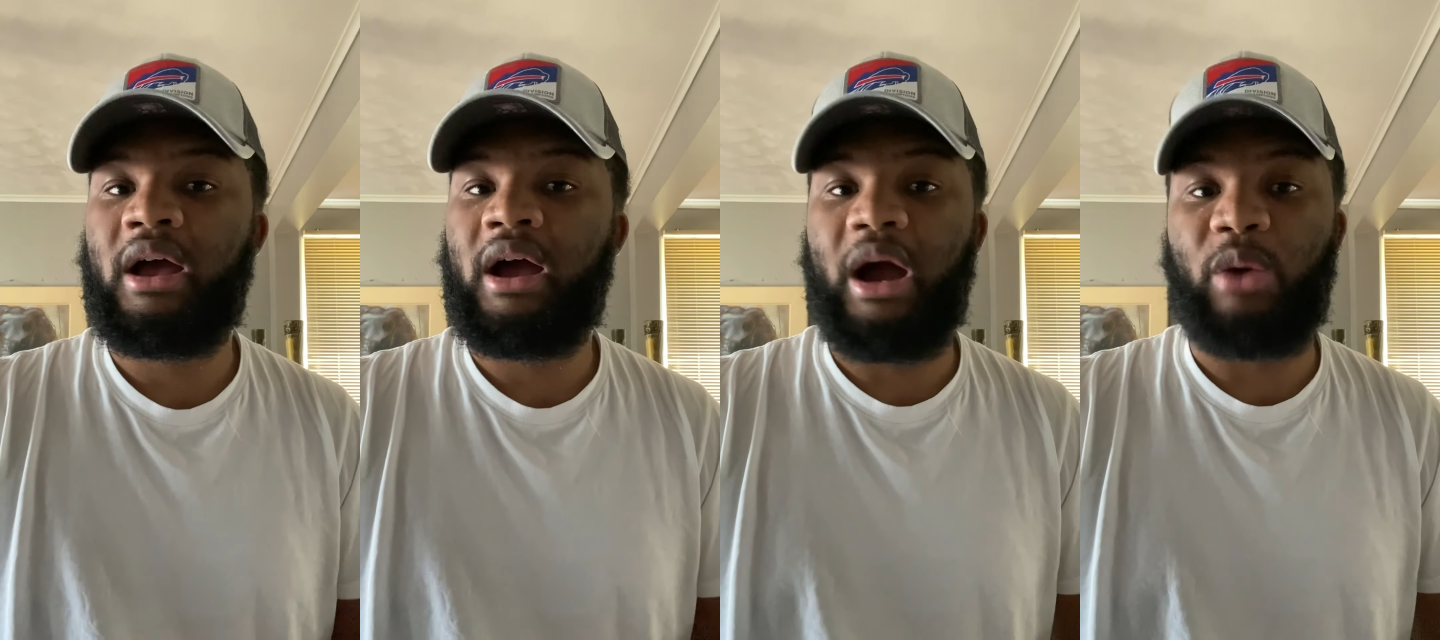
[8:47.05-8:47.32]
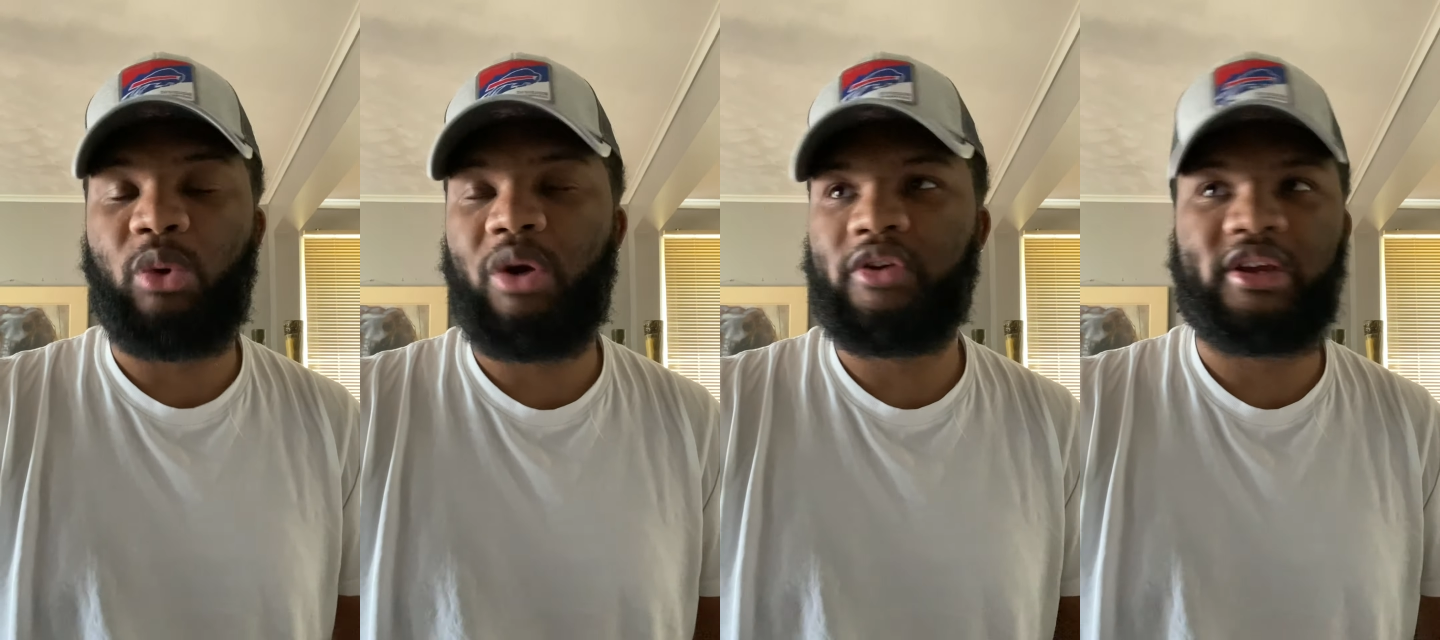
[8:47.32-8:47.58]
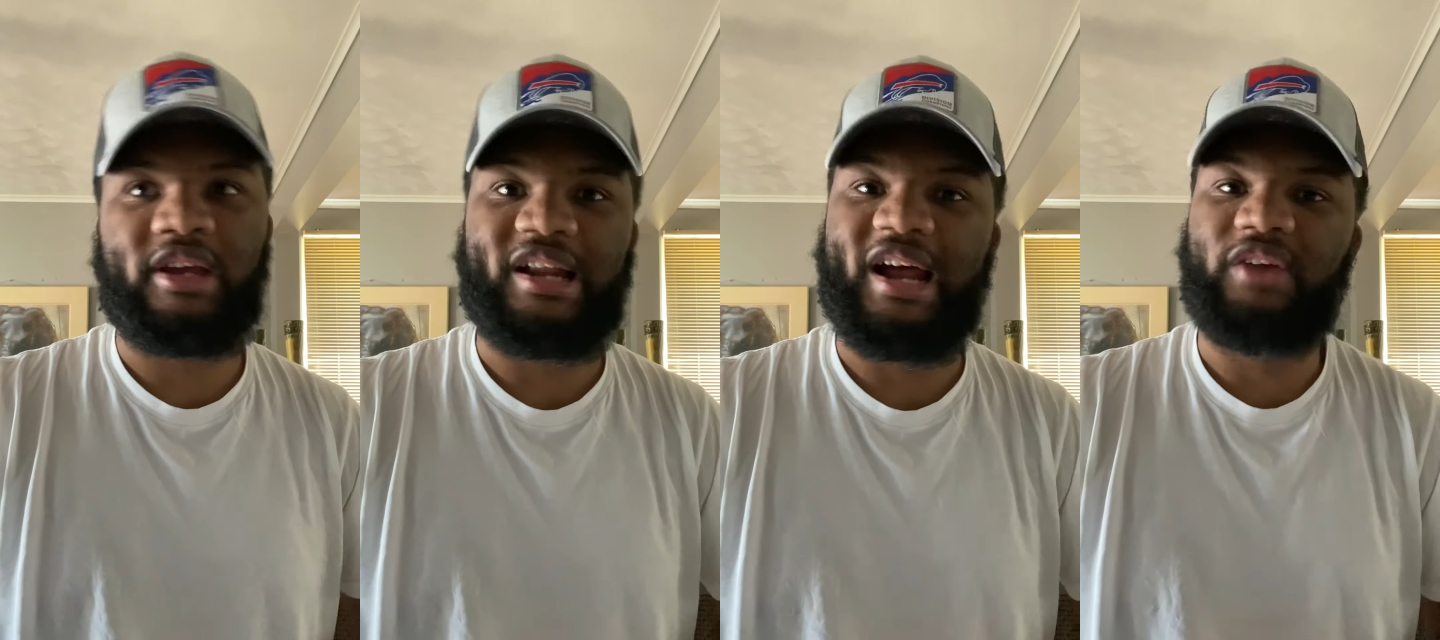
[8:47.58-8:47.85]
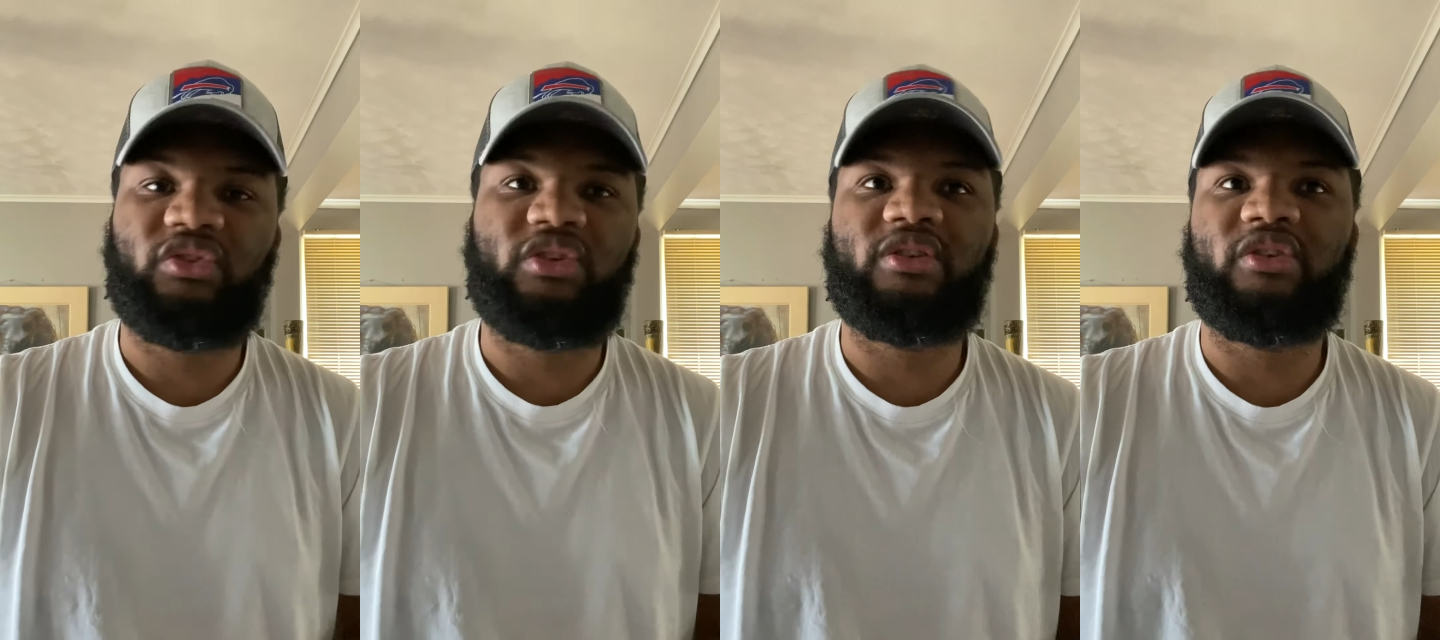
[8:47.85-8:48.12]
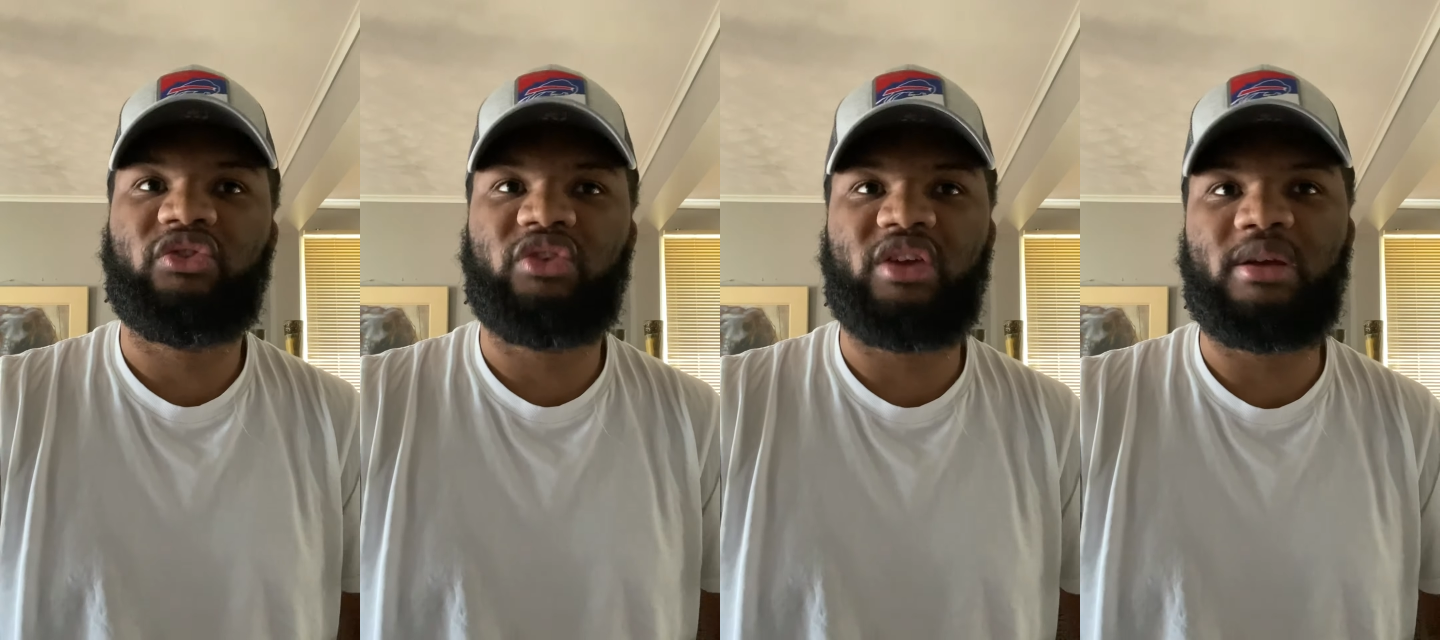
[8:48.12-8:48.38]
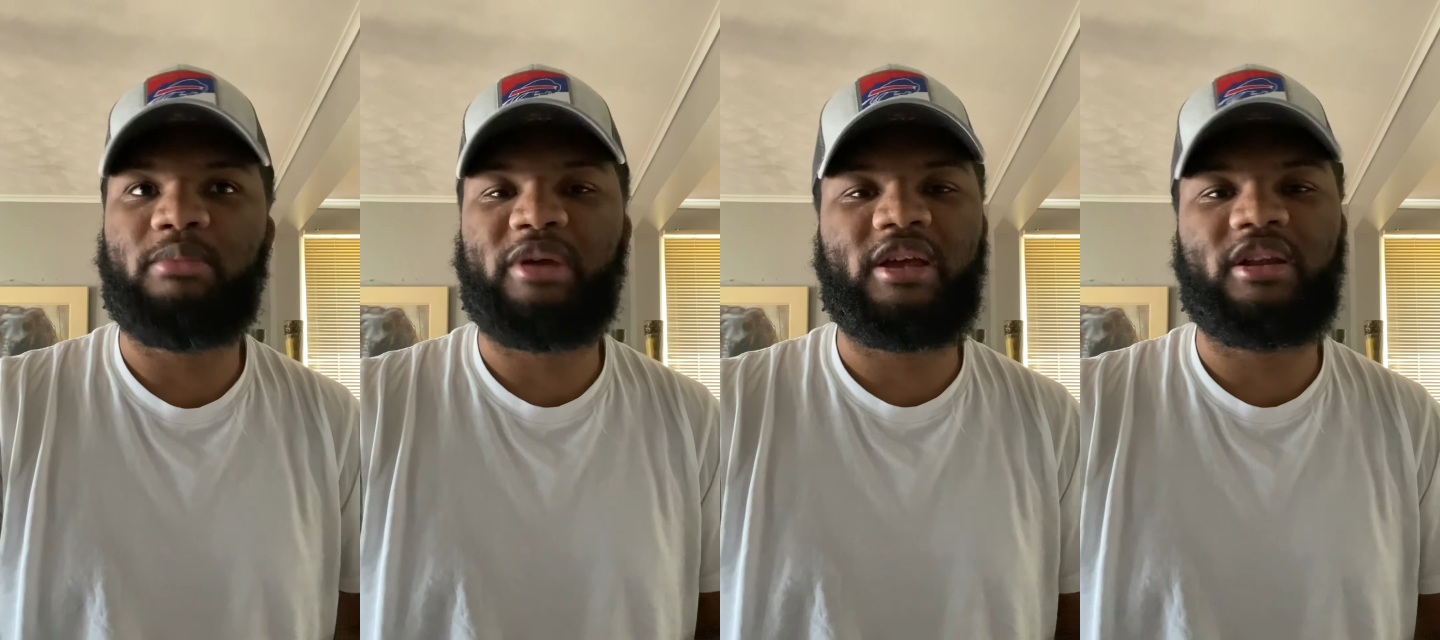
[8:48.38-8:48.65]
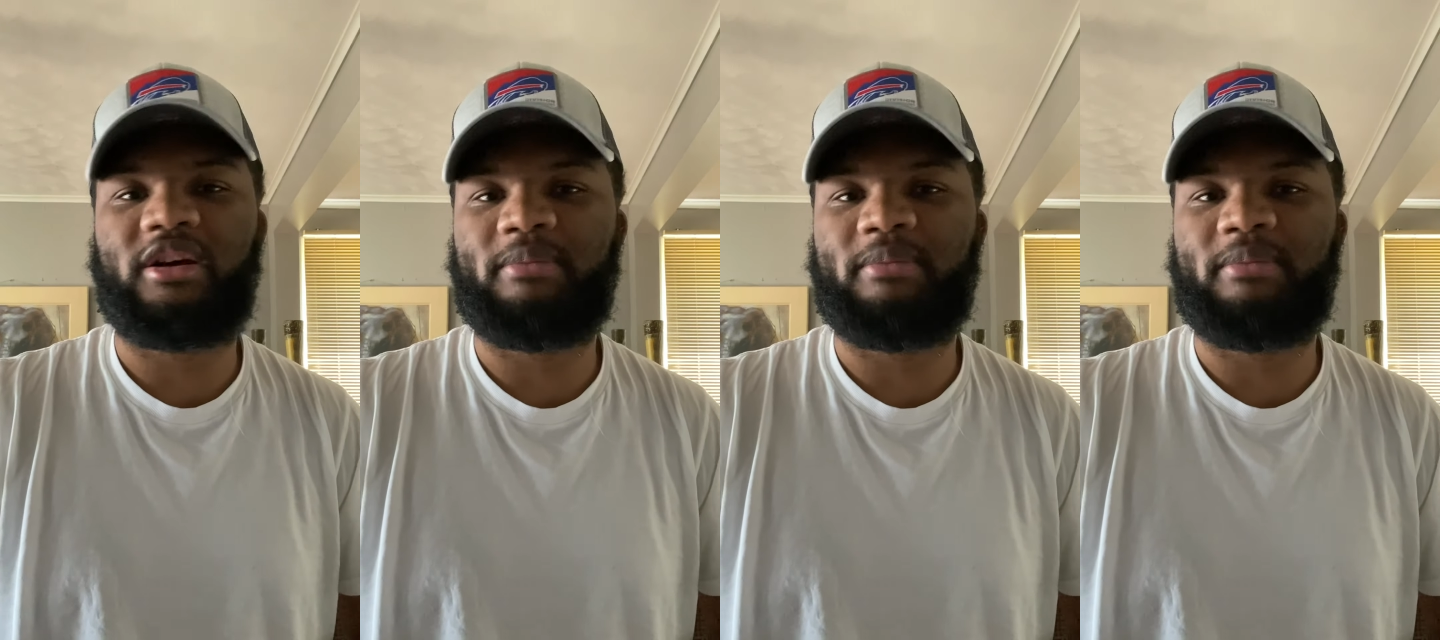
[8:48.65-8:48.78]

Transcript: However, can I see this team being